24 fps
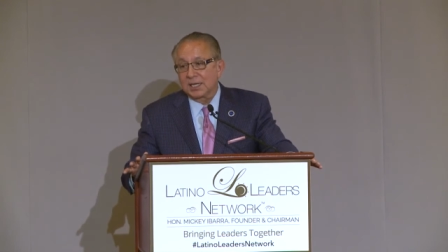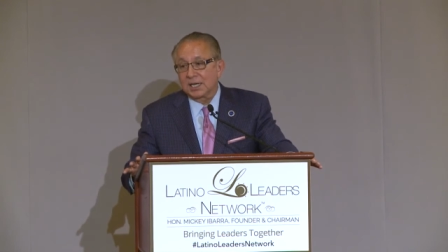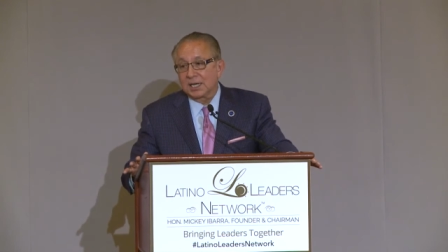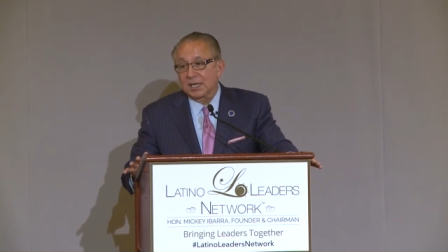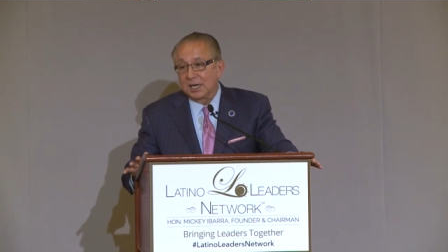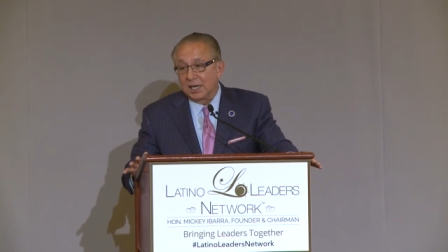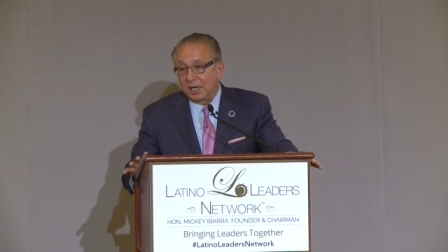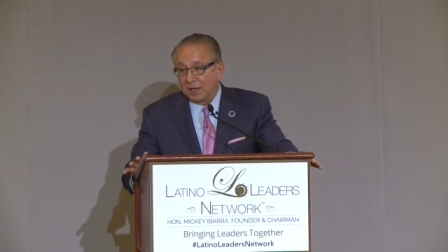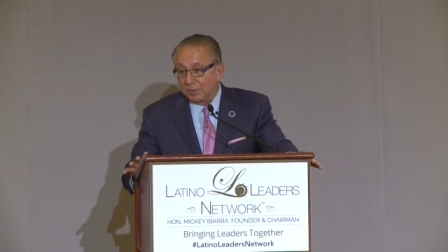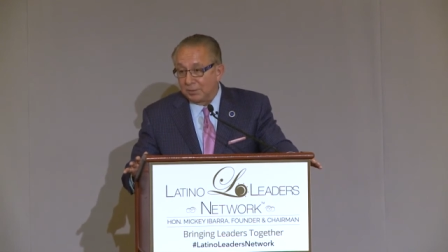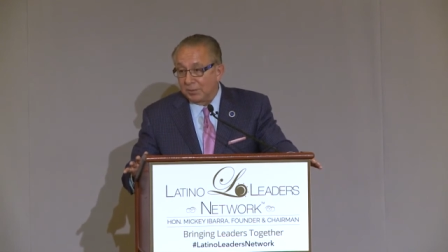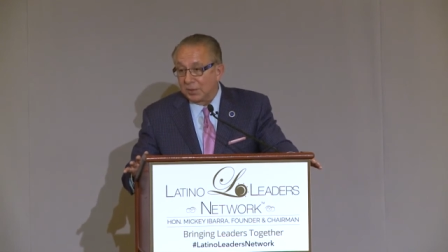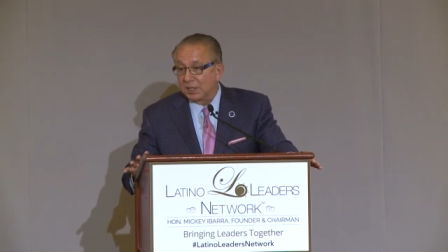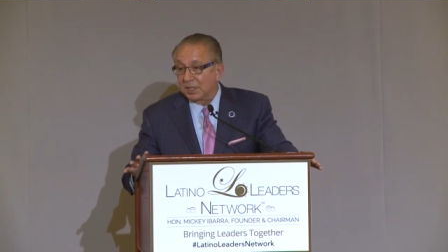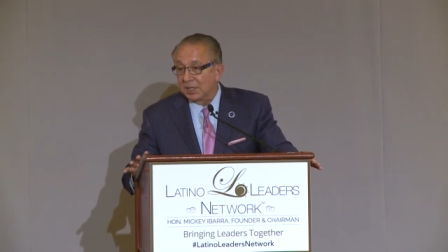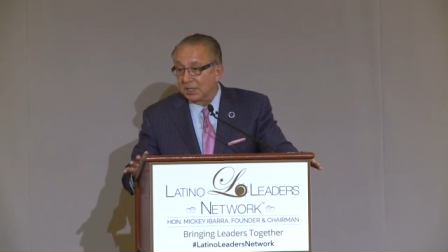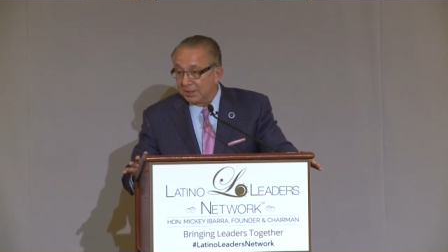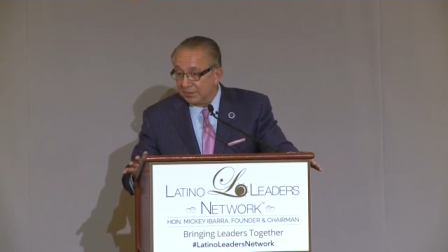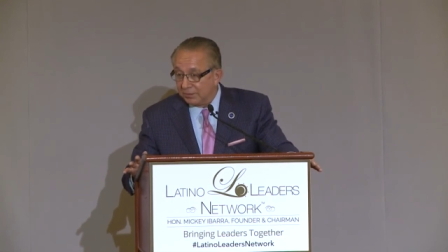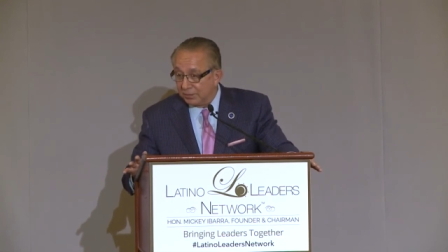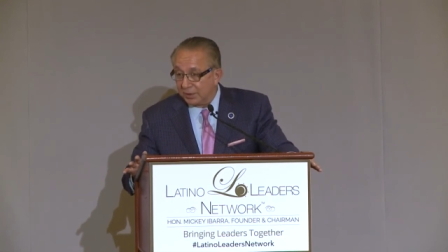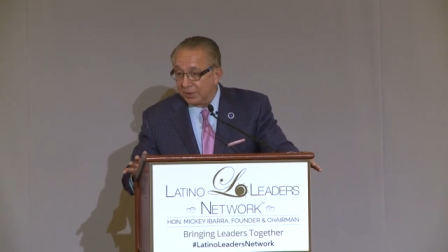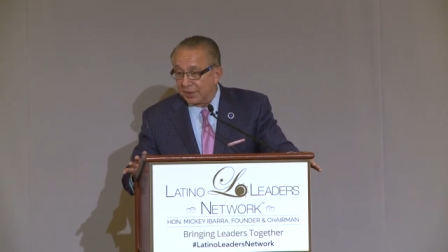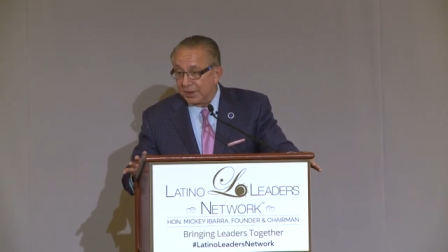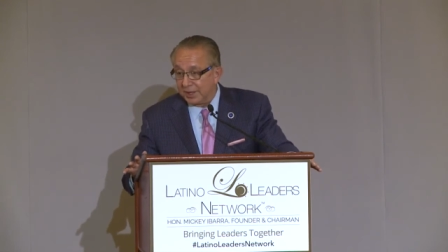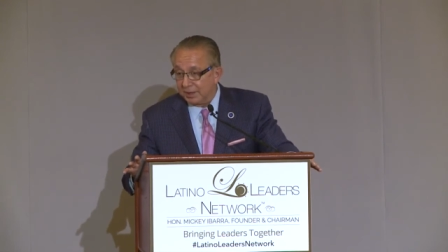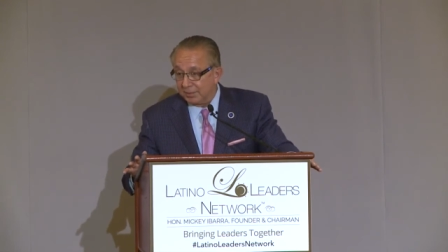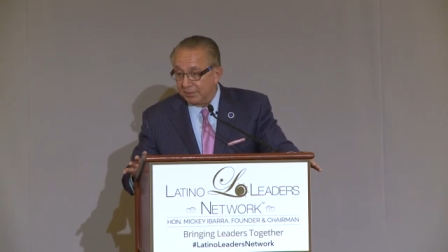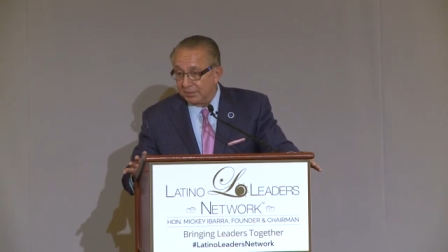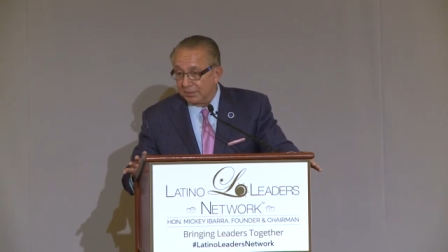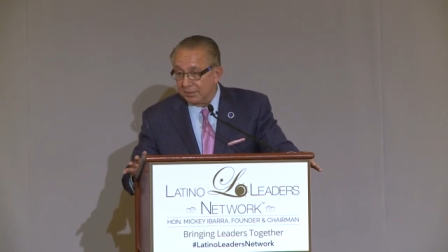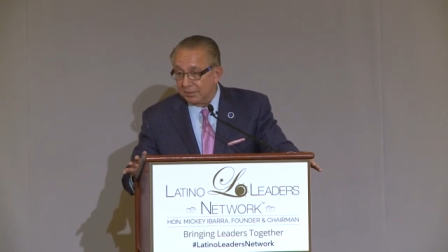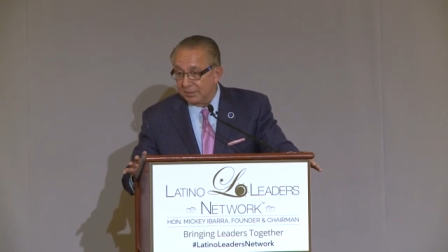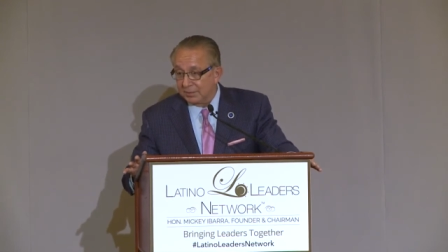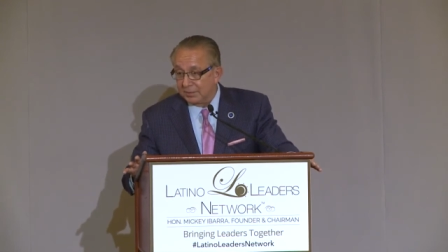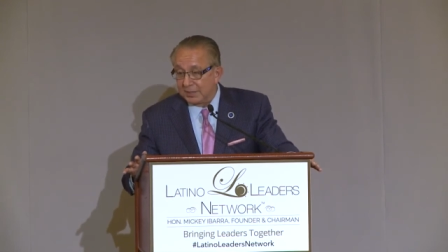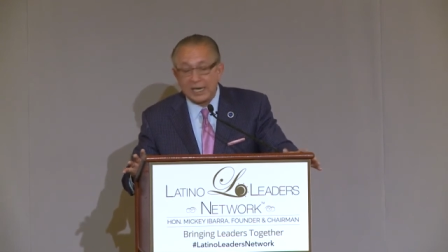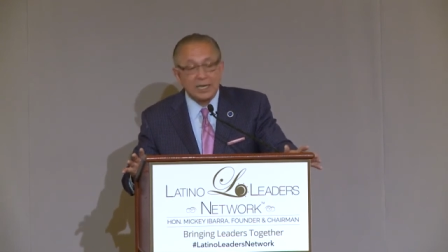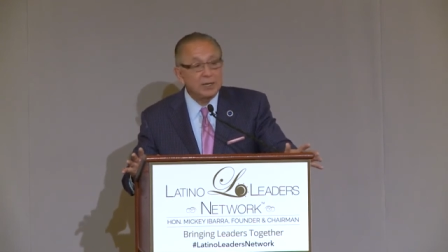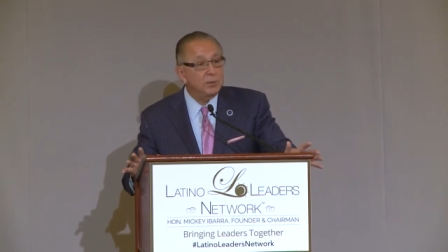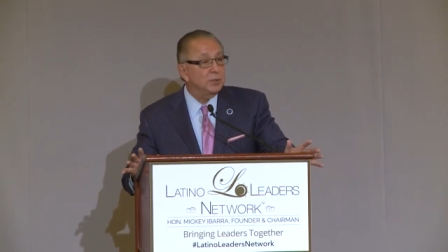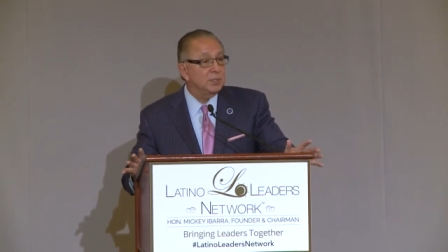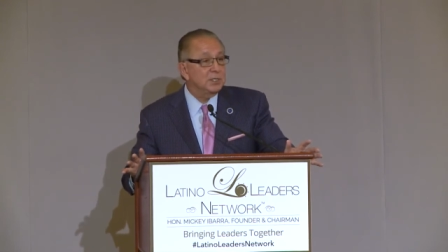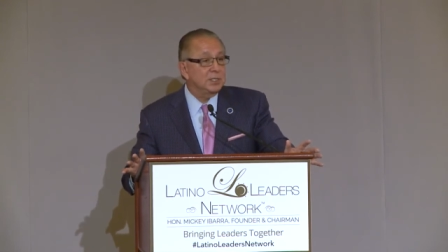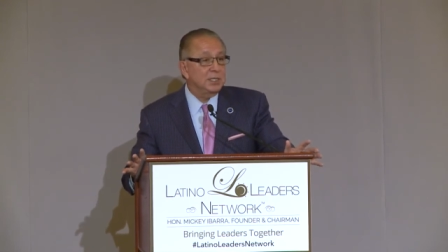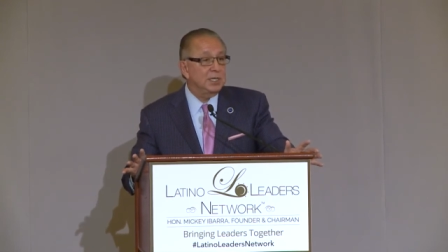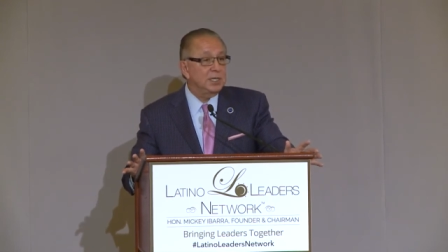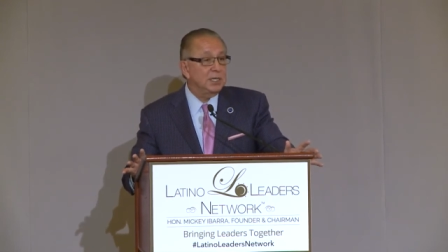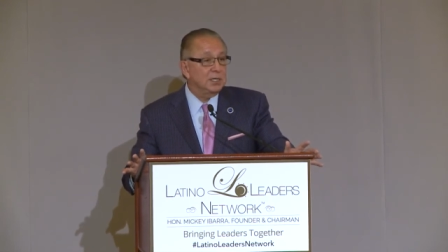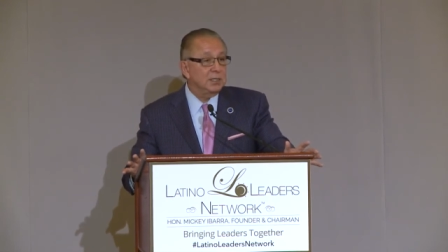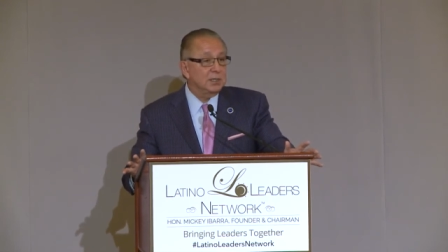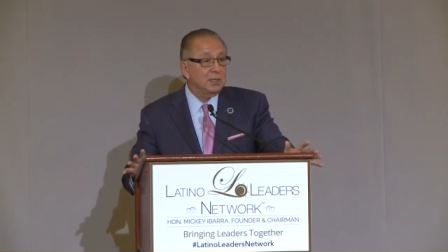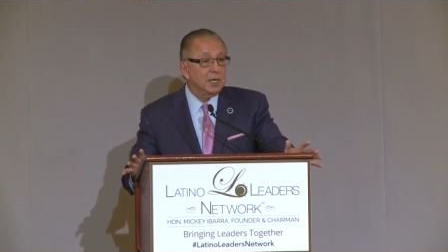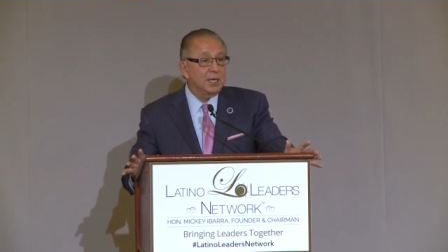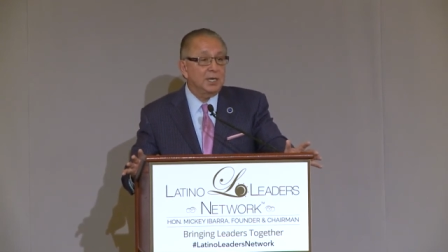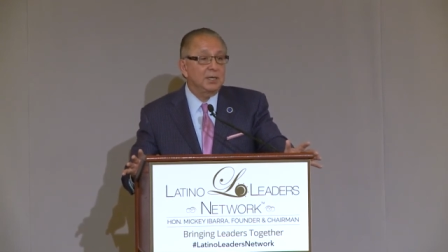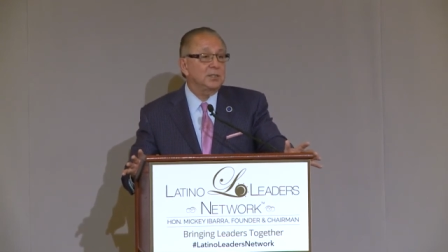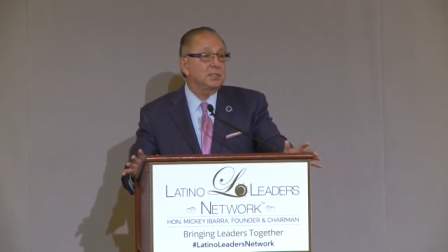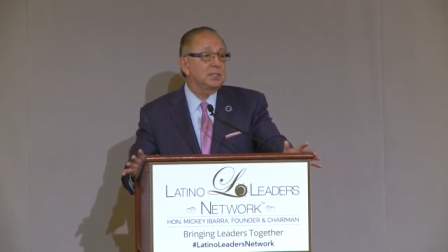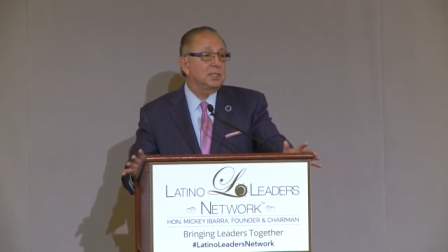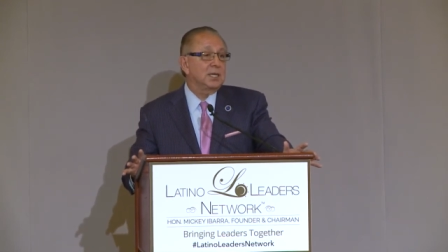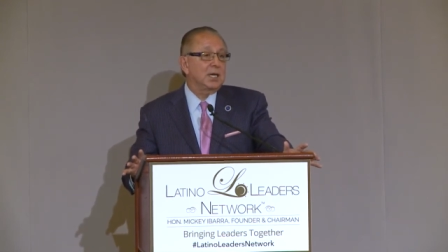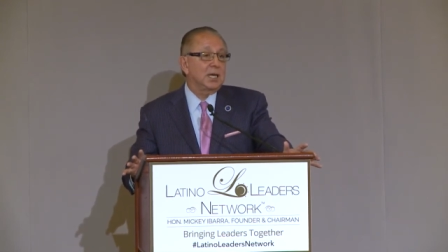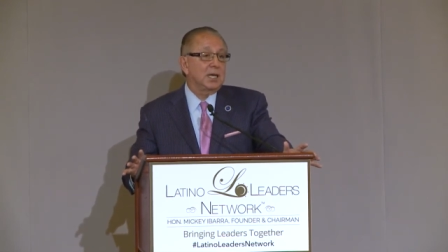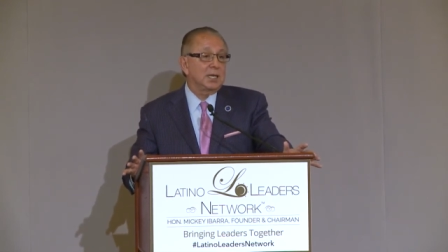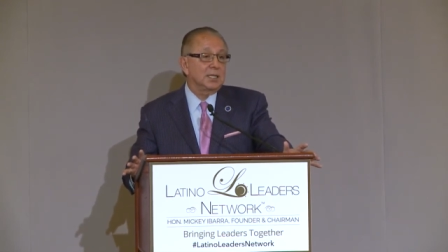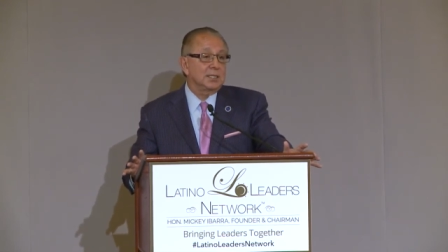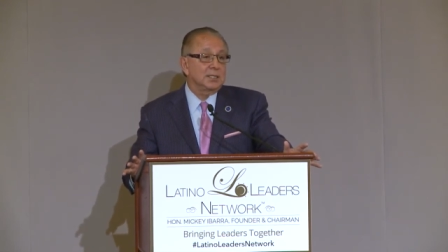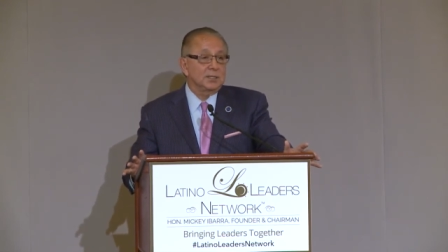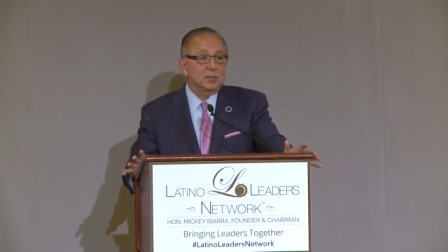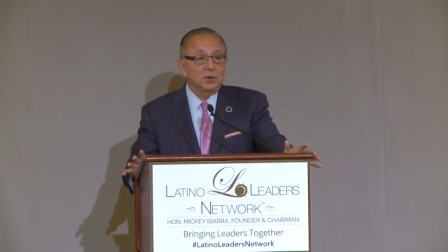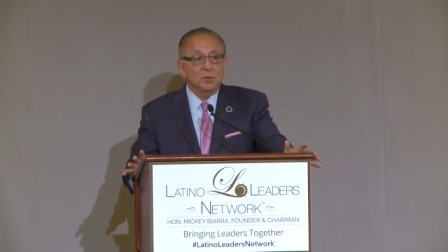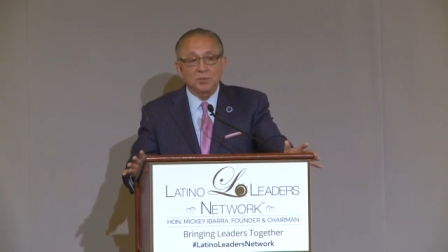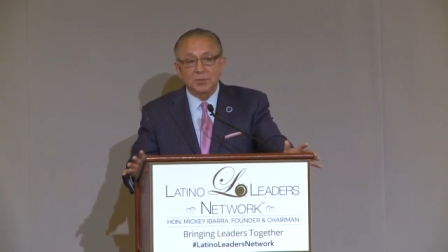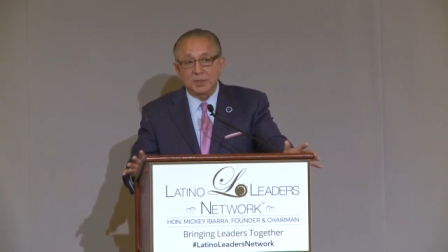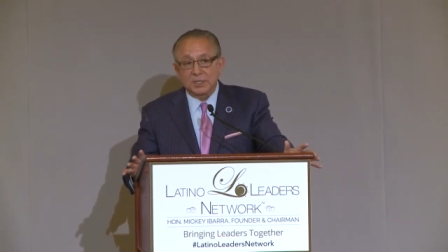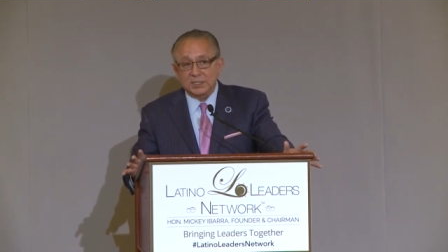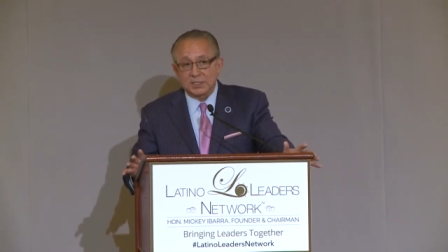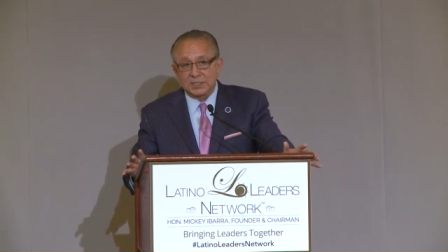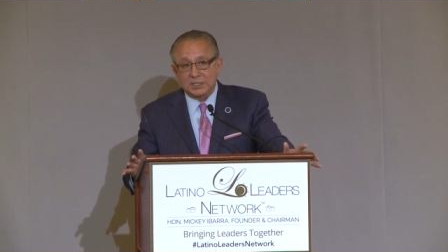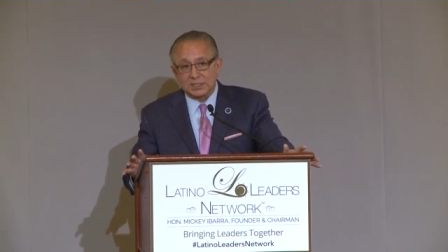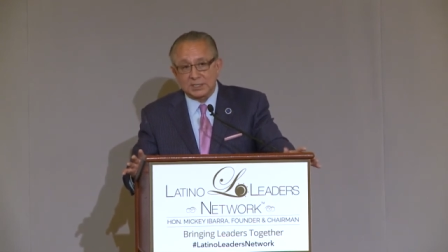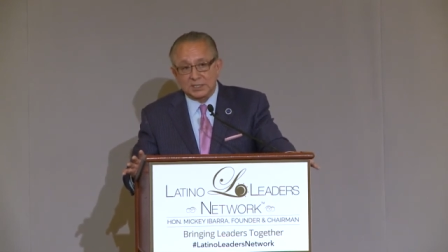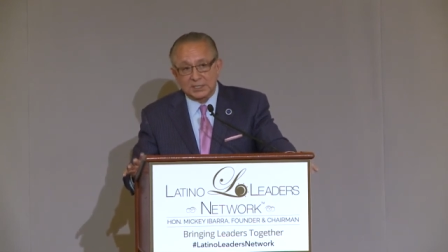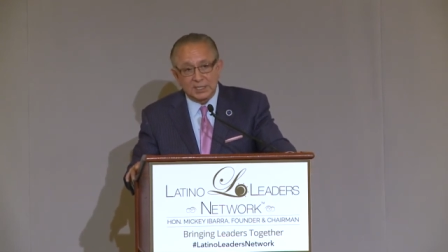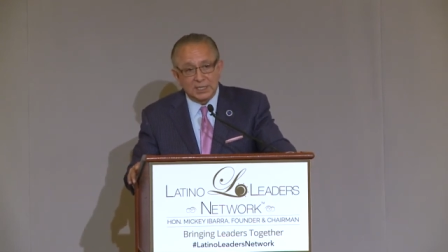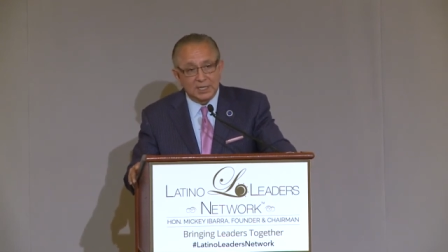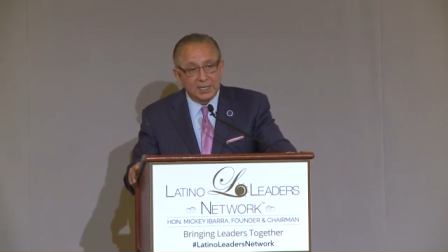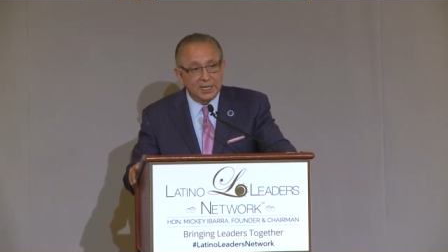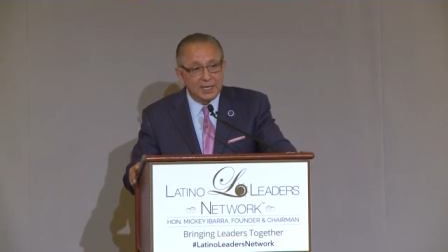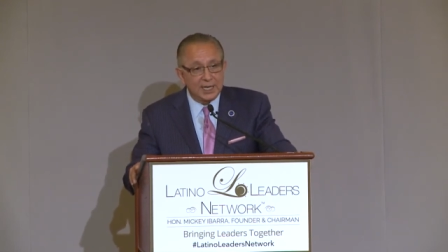come live with him. Dad was single, hairstylist, his whole business.